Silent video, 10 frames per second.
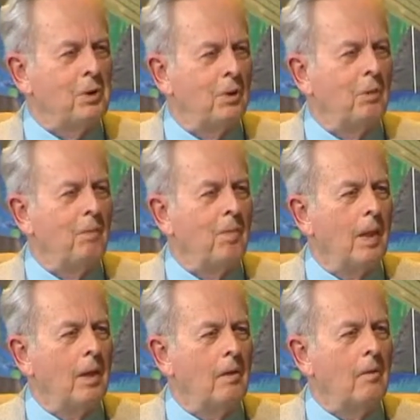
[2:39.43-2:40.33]
the show
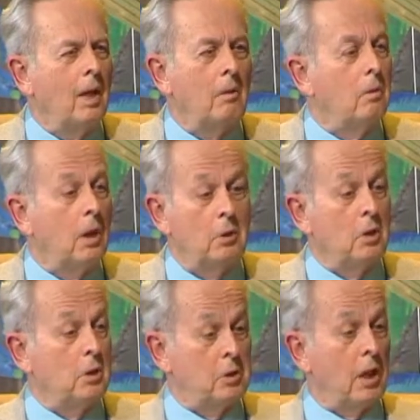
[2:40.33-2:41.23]
that
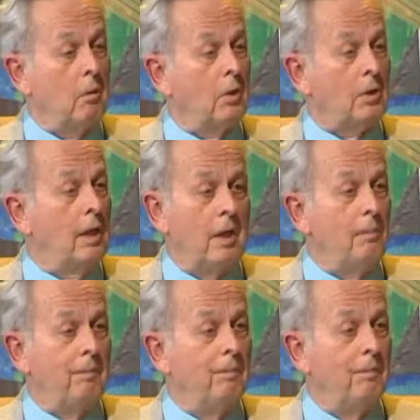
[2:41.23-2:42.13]
it didn't start with
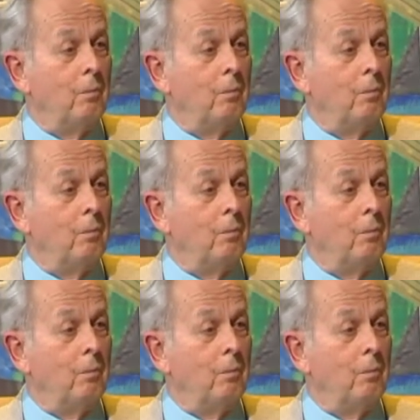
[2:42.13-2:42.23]
cleanup.